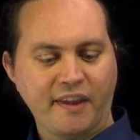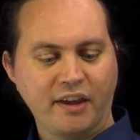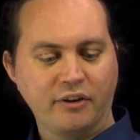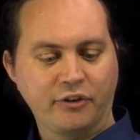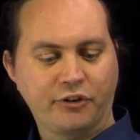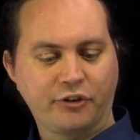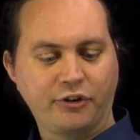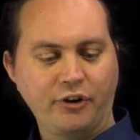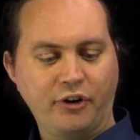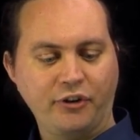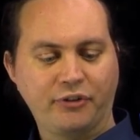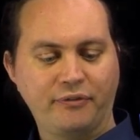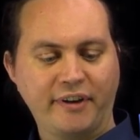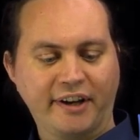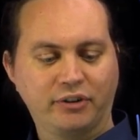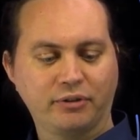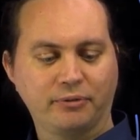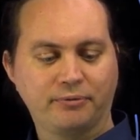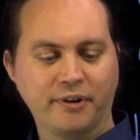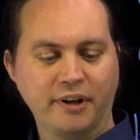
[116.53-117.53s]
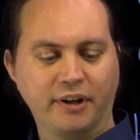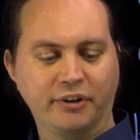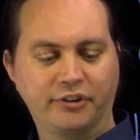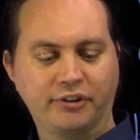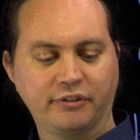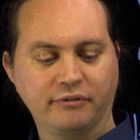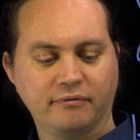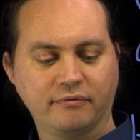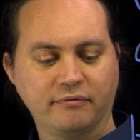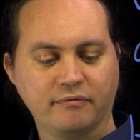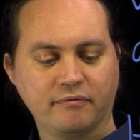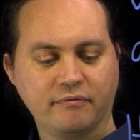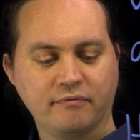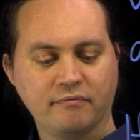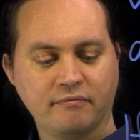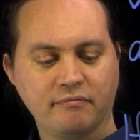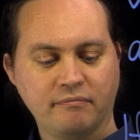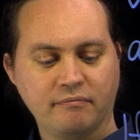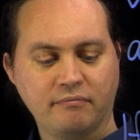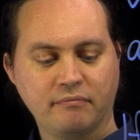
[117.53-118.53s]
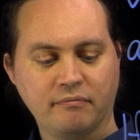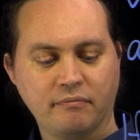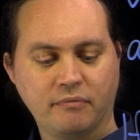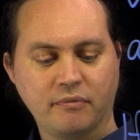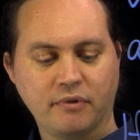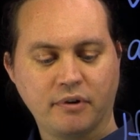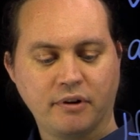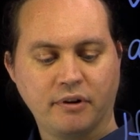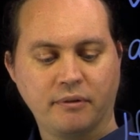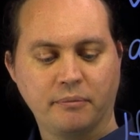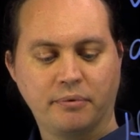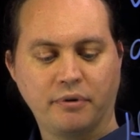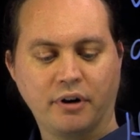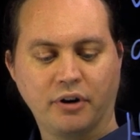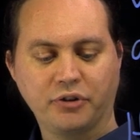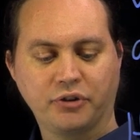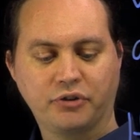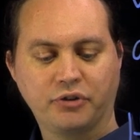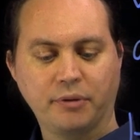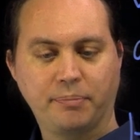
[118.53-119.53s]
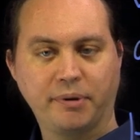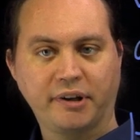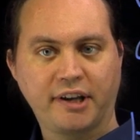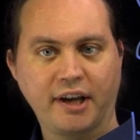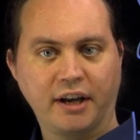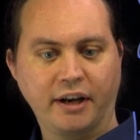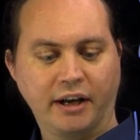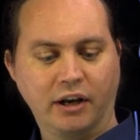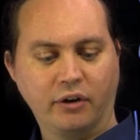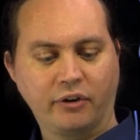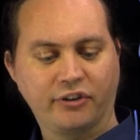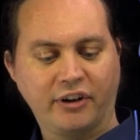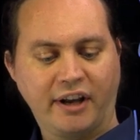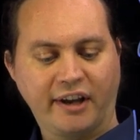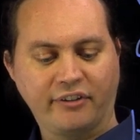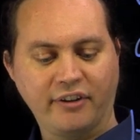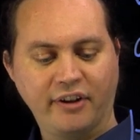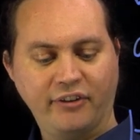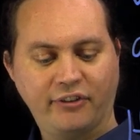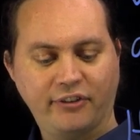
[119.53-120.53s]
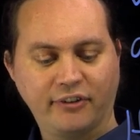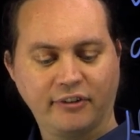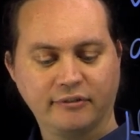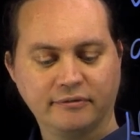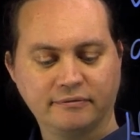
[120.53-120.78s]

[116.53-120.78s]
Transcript: A source vector field prototypically looks like this.